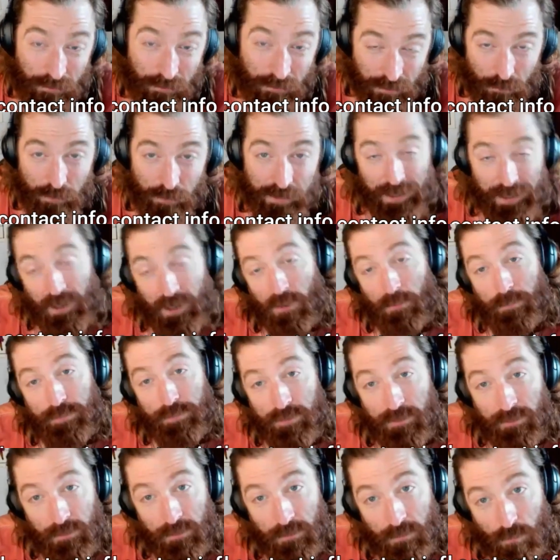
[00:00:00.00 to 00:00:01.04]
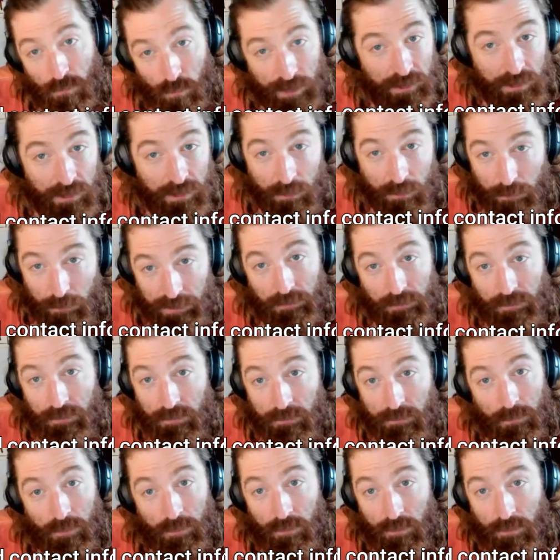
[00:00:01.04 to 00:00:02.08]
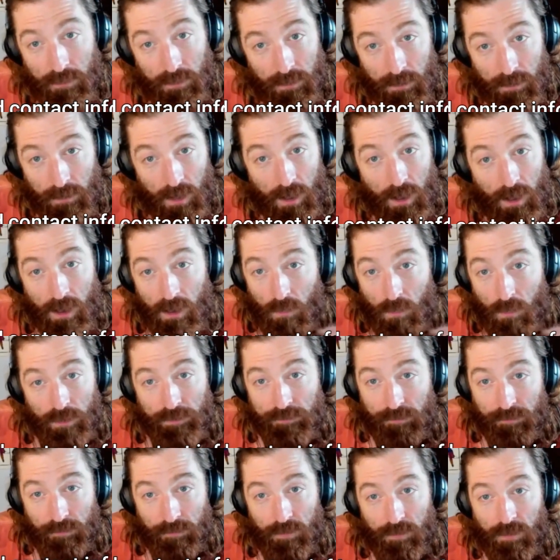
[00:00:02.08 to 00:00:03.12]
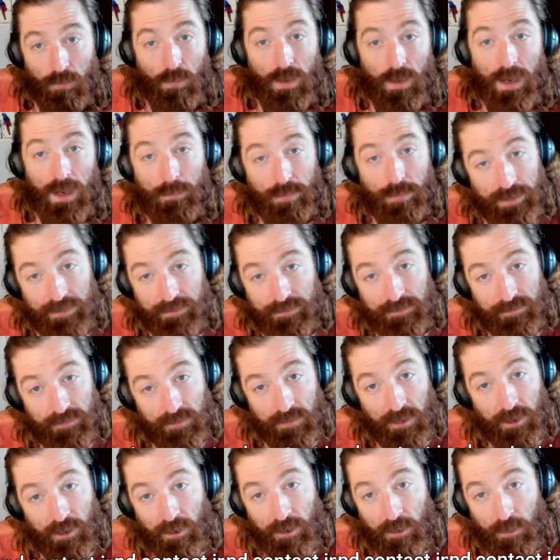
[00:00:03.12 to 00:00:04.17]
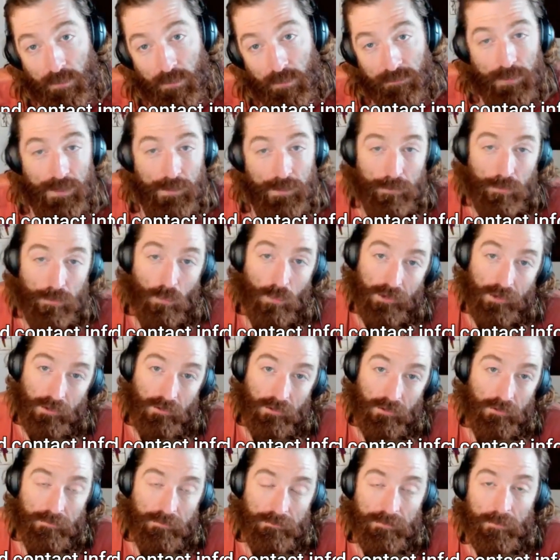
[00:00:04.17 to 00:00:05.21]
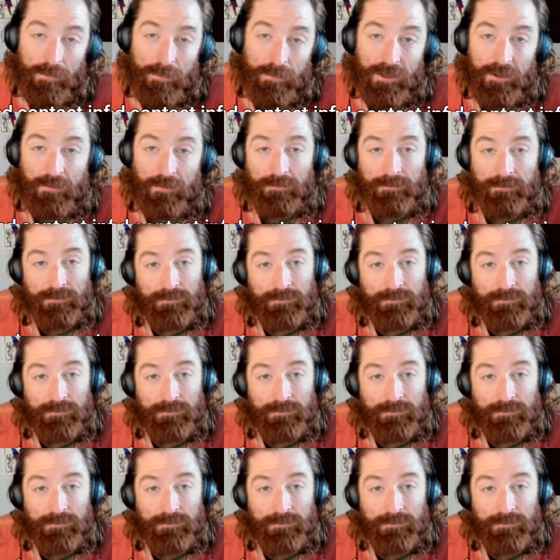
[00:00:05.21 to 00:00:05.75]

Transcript: can we help you? Where can we learn more? Uh, what's the right place to go if people want to learn from you?